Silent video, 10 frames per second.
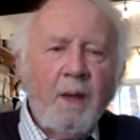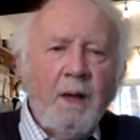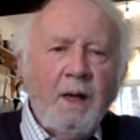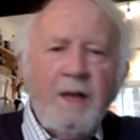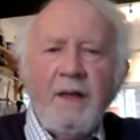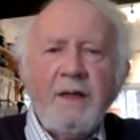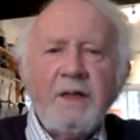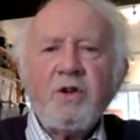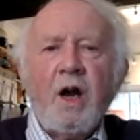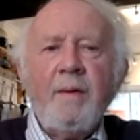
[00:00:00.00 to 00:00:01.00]
He then
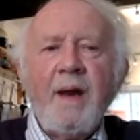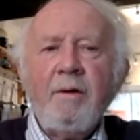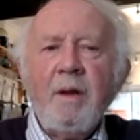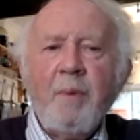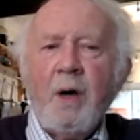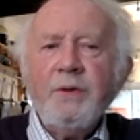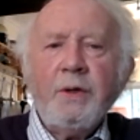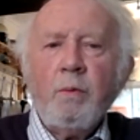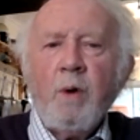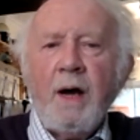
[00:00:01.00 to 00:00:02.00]
described how he
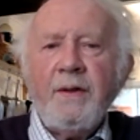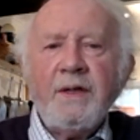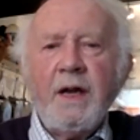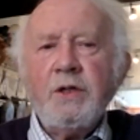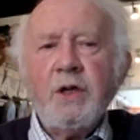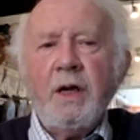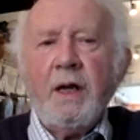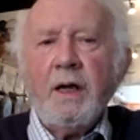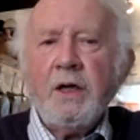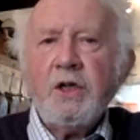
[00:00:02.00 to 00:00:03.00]
pondered why this
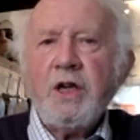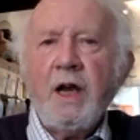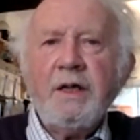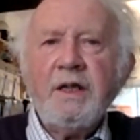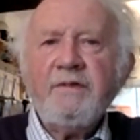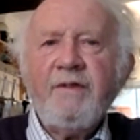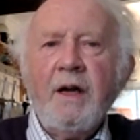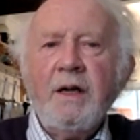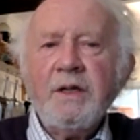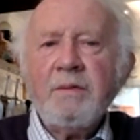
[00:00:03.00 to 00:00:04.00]
engineer had shared his
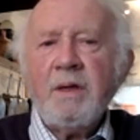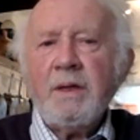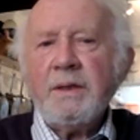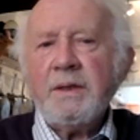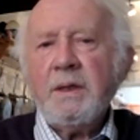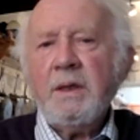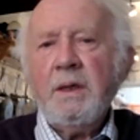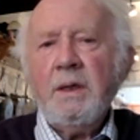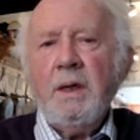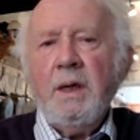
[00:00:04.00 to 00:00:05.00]
failures with us.
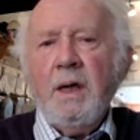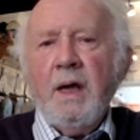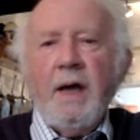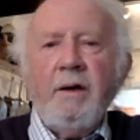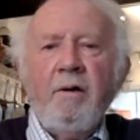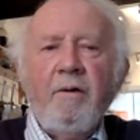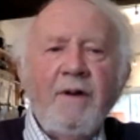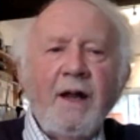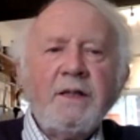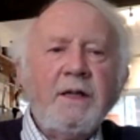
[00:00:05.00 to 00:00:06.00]
And he
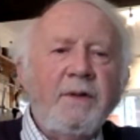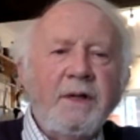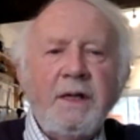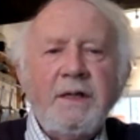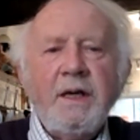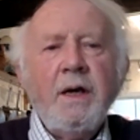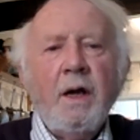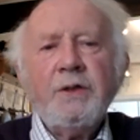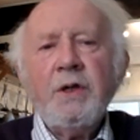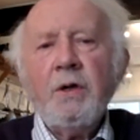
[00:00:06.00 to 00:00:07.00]
reflected that he did
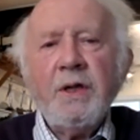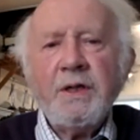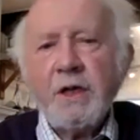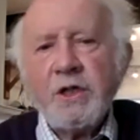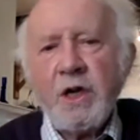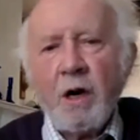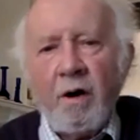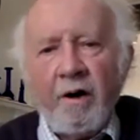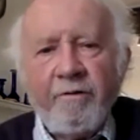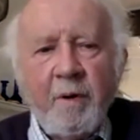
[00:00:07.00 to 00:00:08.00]
not do this to show
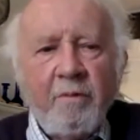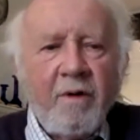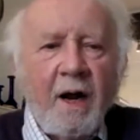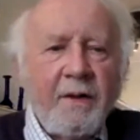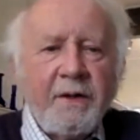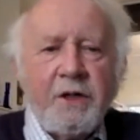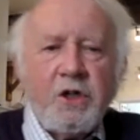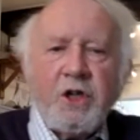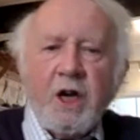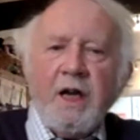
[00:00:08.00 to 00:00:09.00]
off, but rather to
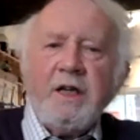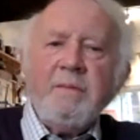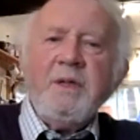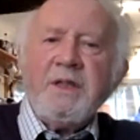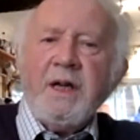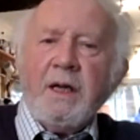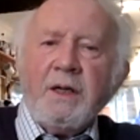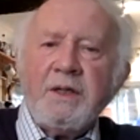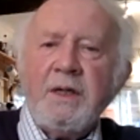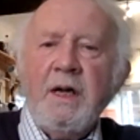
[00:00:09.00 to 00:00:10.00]
share his
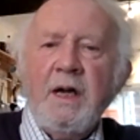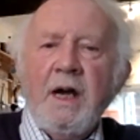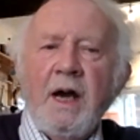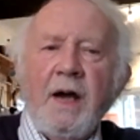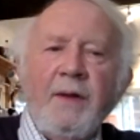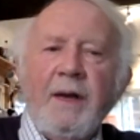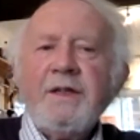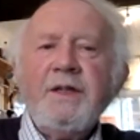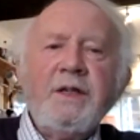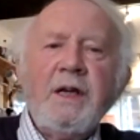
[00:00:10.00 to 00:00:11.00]
mistakes and the
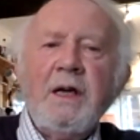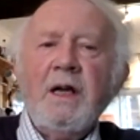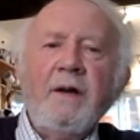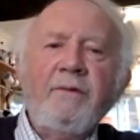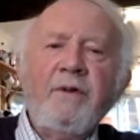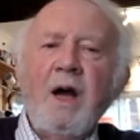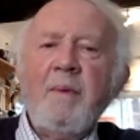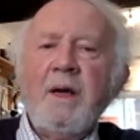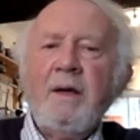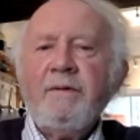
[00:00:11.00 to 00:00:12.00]
lessons he'd learned for our
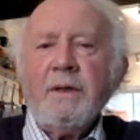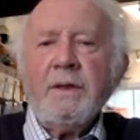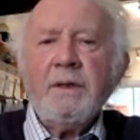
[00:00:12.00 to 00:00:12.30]
benefit.